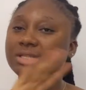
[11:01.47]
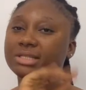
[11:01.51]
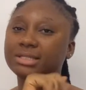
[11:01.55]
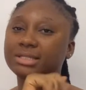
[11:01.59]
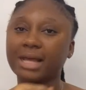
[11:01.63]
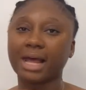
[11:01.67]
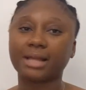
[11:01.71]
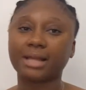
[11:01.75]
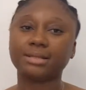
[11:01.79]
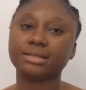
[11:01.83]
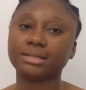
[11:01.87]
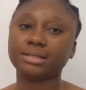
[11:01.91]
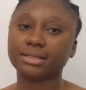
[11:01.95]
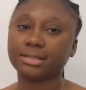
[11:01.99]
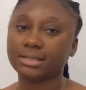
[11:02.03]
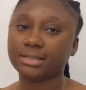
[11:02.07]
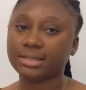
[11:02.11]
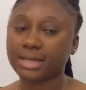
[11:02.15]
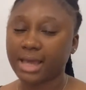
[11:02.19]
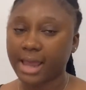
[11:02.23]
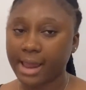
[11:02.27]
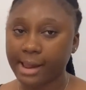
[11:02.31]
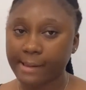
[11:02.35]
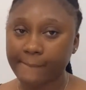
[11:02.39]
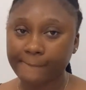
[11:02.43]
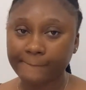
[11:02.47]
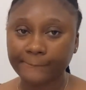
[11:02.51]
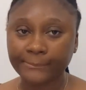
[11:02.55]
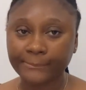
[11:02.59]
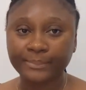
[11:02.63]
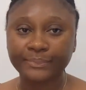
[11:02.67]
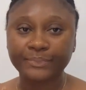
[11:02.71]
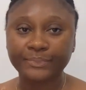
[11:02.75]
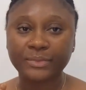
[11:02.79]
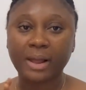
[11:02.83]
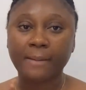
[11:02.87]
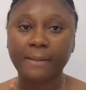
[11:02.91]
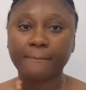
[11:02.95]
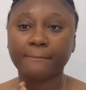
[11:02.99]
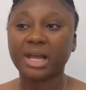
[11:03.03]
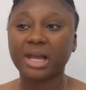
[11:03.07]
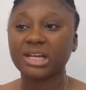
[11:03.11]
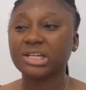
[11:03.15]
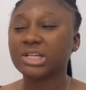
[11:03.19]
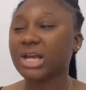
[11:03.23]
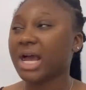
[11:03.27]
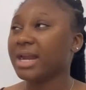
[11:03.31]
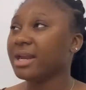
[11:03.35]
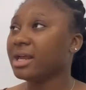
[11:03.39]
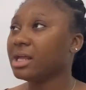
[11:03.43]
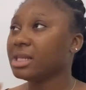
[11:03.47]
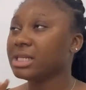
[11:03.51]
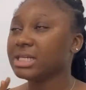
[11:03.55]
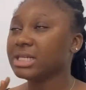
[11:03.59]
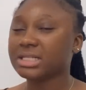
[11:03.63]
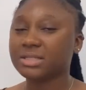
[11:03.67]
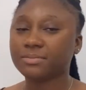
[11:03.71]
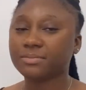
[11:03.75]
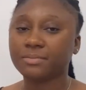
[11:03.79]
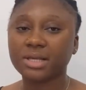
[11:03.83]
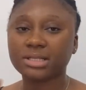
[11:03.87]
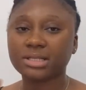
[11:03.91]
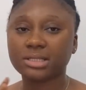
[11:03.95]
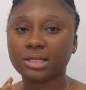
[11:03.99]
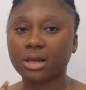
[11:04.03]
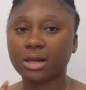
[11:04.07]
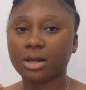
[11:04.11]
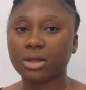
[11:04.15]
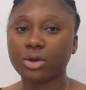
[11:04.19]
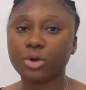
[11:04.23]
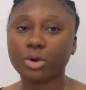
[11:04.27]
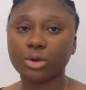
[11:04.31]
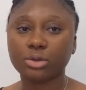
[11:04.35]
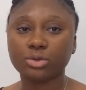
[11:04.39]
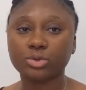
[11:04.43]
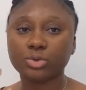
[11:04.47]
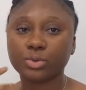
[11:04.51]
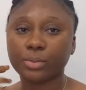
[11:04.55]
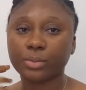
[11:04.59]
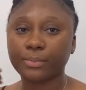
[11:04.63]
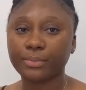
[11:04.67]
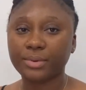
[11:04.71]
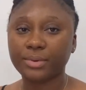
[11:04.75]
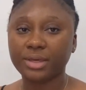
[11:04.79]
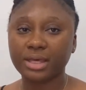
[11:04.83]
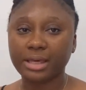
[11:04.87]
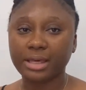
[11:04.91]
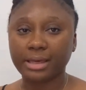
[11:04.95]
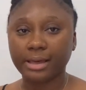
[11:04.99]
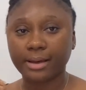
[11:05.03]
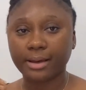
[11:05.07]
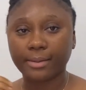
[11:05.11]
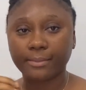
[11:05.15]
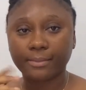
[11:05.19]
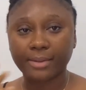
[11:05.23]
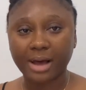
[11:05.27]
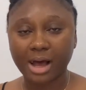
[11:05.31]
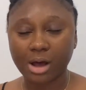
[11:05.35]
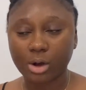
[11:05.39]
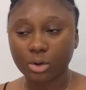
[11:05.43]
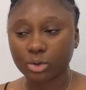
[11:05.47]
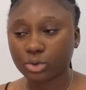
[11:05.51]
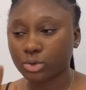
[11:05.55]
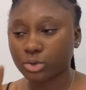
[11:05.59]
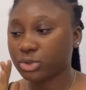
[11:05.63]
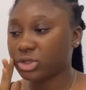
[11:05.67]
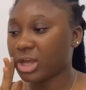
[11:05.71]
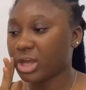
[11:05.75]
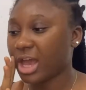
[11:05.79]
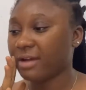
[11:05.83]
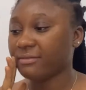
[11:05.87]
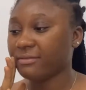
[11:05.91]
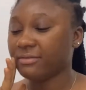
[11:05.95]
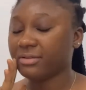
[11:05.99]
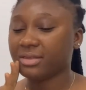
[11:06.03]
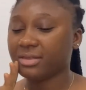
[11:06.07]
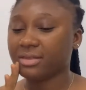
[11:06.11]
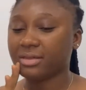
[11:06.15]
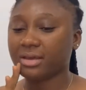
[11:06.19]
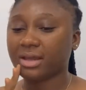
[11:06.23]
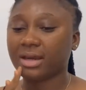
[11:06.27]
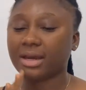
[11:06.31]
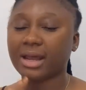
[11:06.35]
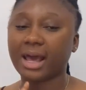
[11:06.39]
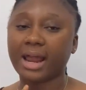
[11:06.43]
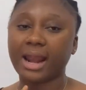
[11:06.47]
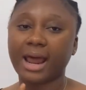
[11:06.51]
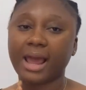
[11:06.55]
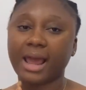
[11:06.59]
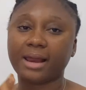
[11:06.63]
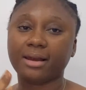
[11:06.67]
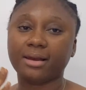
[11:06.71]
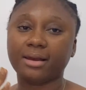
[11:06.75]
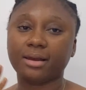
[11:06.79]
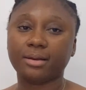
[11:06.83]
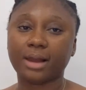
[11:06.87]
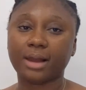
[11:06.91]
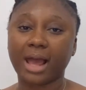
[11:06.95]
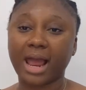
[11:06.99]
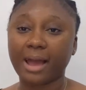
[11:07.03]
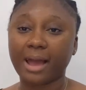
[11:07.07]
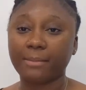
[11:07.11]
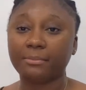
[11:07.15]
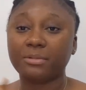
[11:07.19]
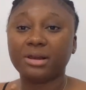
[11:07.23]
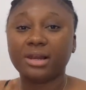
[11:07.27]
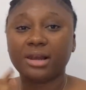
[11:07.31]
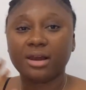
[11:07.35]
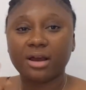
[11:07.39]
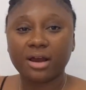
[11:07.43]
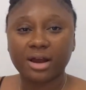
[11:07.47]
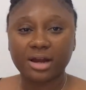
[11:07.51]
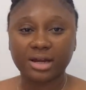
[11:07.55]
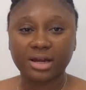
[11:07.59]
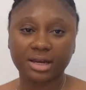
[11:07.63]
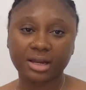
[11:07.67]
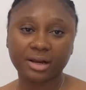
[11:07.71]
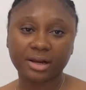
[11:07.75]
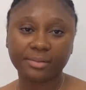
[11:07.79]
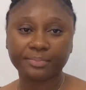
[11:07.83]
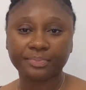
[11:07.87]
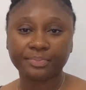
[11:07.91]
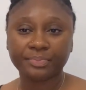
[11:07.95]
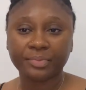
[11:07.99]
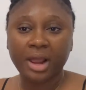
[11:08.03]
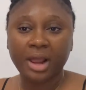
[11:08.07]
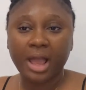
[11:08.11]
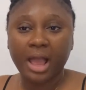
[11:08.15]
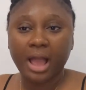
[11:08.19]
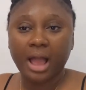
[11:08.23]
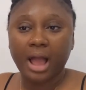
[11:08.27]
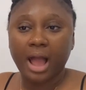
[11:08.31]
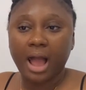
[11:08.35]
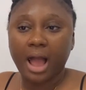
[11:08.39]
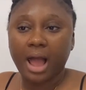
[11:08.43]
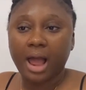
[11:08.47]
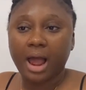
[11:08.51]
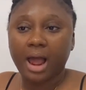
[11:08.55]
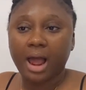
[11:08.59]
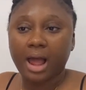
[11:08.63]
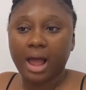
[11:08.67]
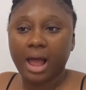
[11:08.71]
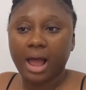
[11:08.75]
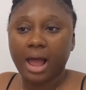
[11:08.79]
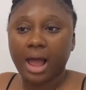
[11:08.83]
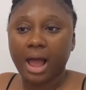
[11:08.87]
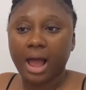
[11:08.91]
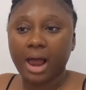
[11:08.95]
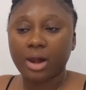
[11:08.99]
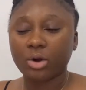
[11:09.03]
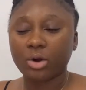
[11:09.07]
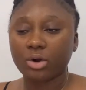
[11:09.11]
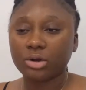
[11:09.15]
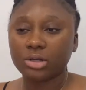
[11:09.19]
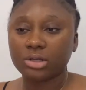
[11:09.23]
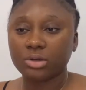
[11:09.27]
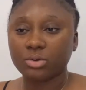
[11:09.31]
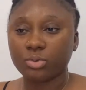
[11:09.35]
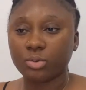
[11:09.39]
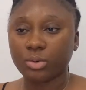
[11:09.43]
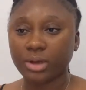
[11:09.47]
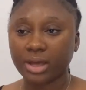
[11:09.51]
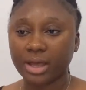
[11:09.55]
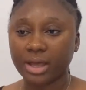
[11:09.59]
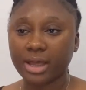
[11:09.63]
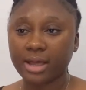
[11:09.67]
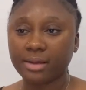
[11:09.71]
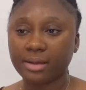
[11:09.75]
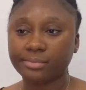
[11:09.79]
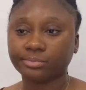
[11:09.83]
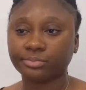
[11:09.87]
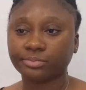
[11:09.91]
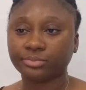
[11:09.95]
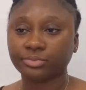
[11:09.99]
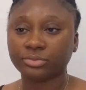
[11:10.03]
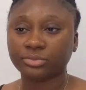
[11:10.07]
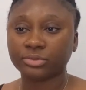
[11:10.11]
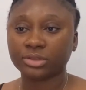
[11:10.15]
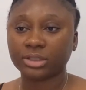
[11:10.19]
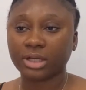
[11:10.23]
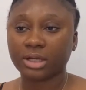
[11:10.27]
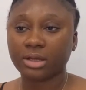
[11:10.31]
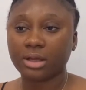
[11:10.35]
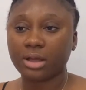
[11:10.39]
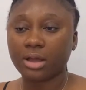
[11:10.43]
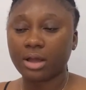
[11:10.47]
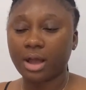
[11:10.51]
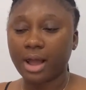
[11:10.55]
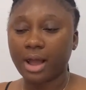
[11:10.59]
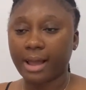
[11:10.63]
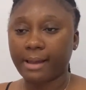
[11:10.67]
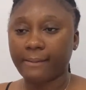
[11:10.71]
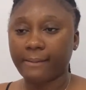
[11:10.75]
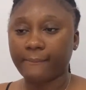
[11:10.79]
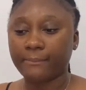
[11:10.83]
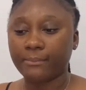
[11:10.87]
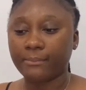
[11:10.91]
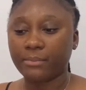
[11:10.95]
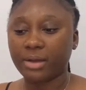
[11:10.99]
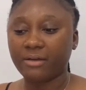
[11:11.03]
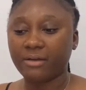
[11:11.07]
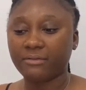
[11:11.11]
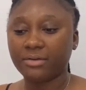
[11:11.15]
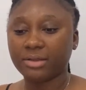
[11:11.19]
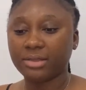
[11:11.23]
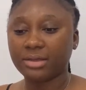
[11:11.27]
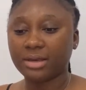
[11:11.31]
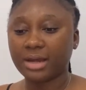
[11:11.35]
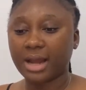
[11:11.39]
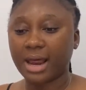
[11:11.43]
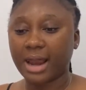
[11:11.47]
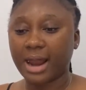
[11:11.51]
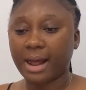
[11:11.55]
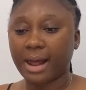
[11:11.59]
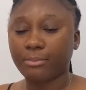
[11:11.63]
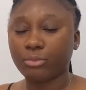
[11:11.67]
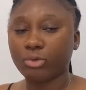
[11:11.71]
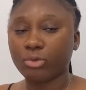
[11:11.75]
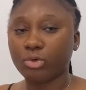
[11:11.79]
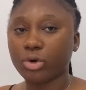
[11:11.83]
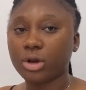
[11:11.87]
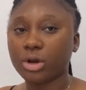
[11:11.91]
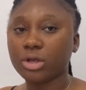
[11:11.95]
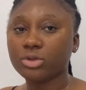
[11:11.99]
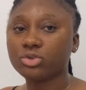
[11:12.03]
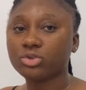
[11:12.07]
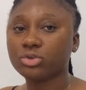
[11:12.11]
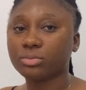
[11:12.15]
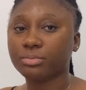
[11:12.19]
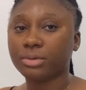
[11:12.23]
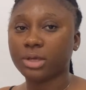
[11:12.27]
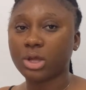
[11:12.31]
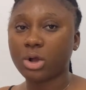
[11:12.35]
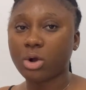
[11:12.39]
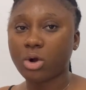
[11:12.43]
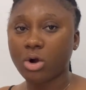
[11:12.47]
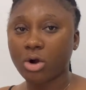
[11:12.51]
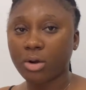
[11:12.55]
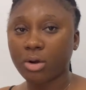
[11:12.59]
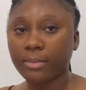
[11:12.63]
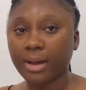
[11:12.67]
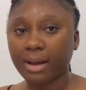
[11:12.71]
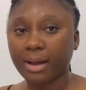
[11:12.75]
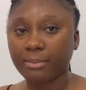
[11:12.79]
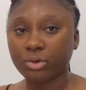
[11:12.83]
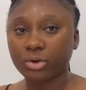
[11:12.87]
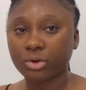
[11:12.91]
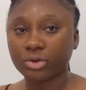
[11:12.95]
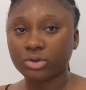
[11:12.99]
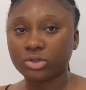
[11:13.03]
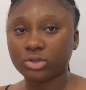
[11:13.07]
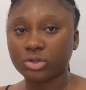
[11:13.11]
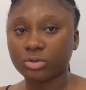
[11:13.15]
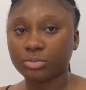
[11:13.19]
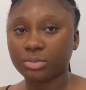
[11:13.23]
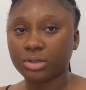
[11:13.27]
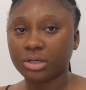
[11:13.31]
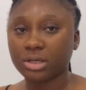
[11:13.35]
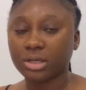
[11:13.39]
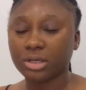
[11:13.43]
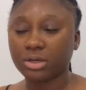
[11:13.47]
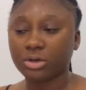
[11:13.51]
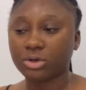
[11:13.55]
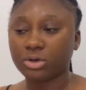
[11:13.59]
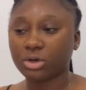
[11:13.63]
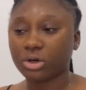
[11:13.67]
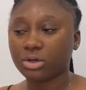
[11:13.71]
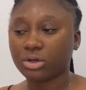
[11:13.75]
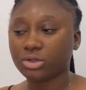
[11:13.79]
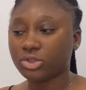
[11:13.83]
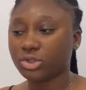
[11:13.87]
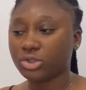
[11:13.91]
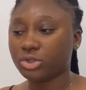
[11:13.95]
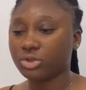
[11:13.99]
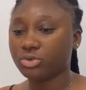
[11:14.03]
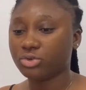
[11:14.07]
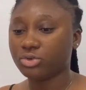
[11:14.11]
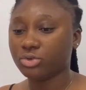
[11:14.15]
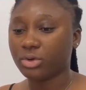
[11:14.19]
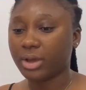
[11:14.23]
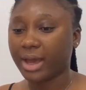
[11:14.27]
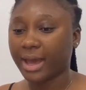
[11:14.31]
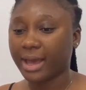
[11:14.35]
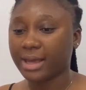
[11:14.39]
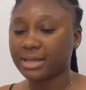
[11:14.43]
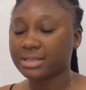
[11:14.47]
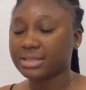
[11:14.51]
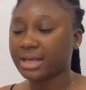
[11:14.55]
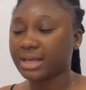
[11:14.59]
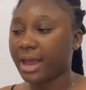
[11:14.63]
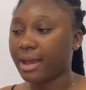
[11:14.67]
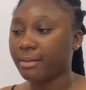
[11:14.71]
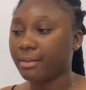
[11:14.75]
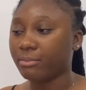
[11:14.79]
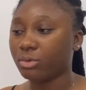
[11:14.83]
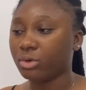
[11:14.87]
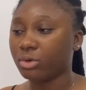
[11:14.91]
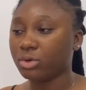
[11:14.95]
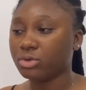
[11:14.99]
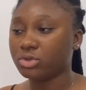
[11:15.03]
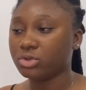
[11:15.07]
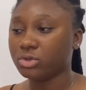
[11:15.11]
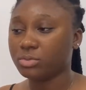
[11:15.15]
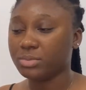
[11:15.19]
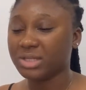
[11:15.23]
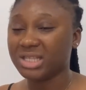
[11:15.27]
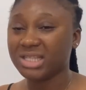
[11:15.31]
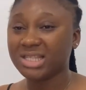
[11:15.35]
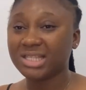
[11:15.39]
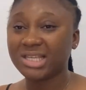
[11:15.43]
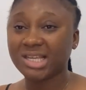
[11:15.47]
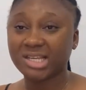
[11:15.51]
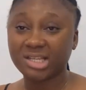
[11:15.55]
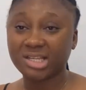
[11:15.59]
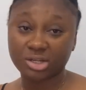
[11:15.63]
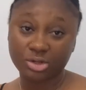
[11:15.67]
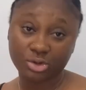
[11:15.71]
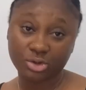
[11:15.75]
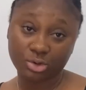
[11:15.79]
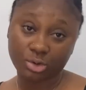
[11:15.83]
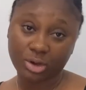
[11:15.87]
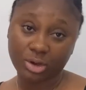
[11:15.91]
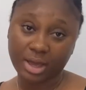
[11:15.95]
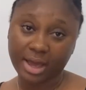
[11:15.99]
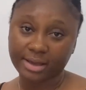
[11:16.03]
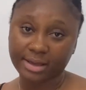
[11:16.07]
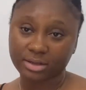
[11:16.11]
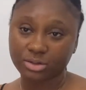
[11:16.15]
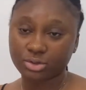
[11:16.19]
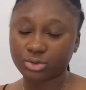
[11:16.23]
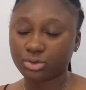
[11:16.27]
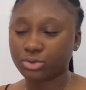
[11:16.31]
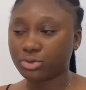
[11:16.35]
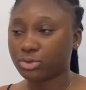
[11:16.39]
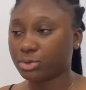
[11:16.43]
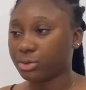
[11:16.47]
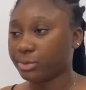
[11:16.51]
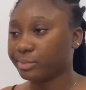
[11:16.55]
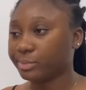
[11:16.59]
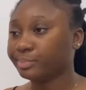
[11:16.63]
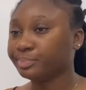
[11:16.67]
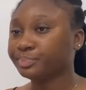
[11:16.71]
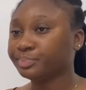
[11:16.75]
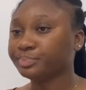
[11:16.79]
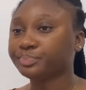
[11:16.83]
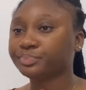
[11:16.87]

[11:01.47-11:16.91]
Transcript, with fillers: saturday my channel is basically going to be about everything that i i am learning along the way um, everything that i'm going to become i'm going to be indulging you guys i am going to be teaching you guys too